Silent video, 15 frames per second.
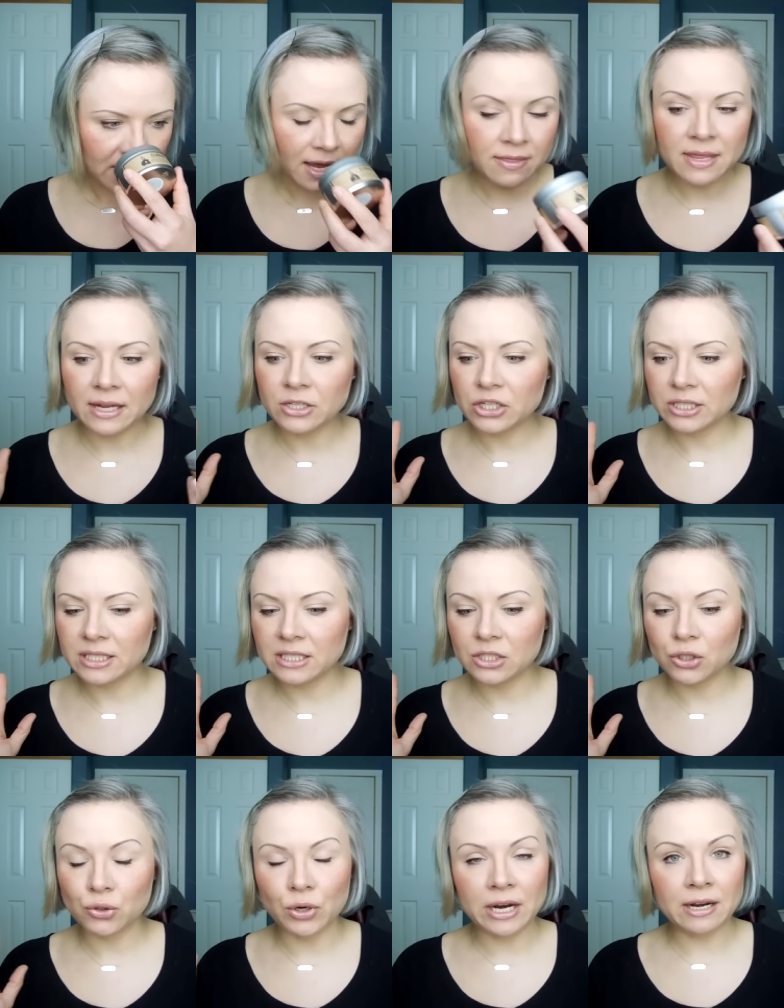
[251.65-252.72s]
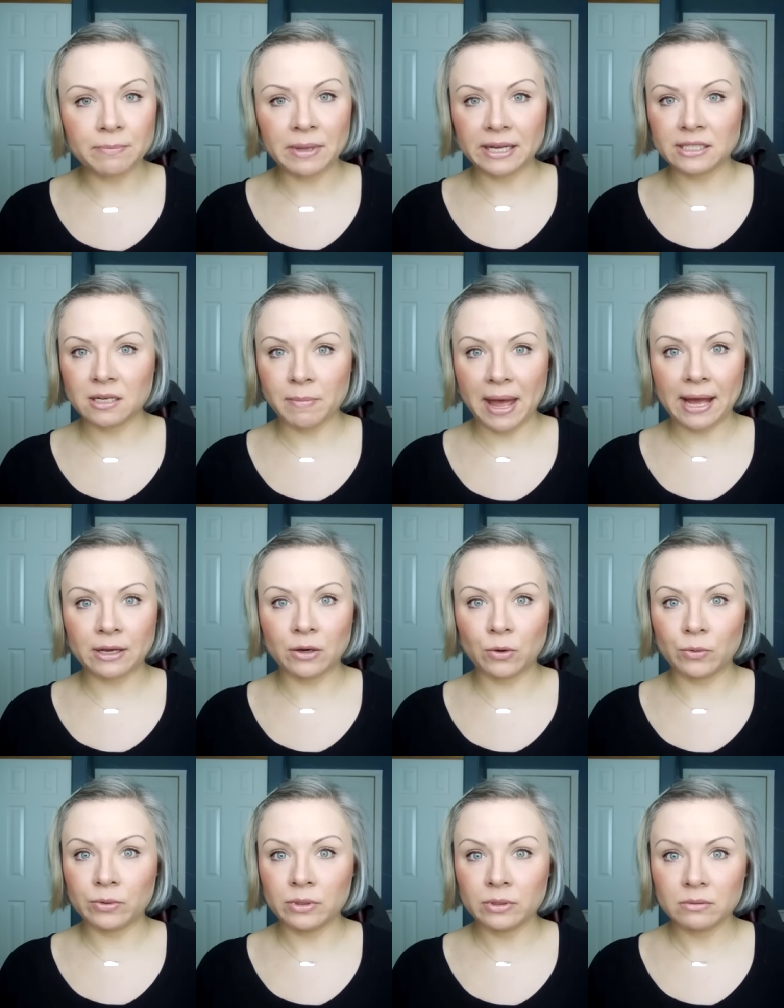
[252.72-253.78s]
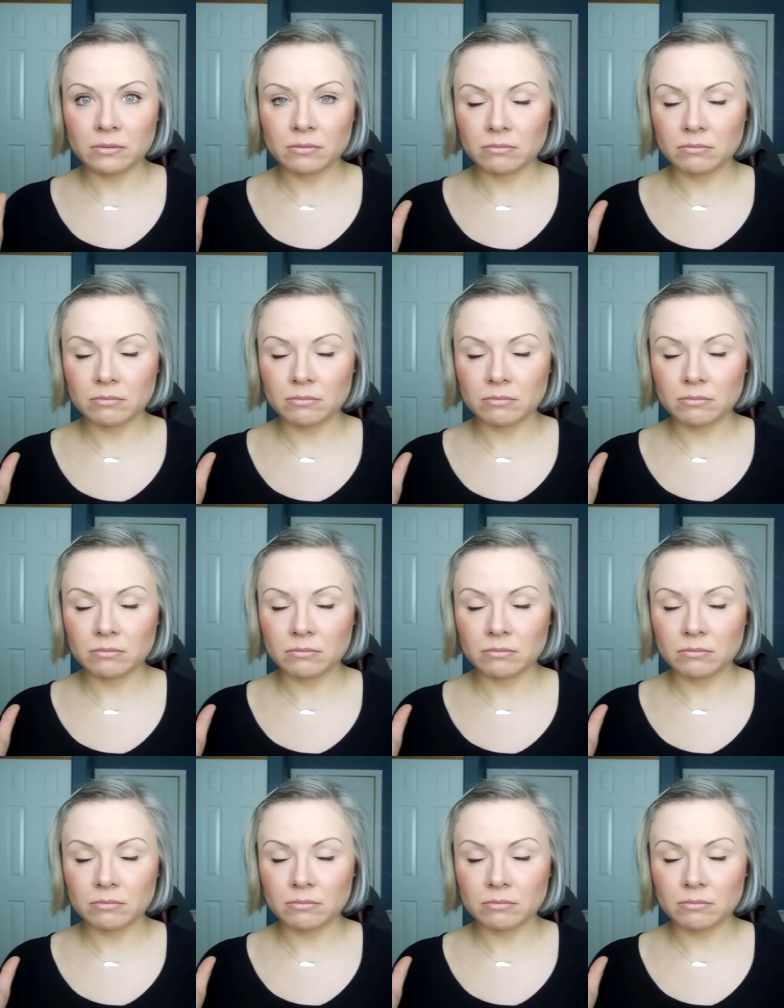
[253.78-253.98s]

And then just straight up like tobacco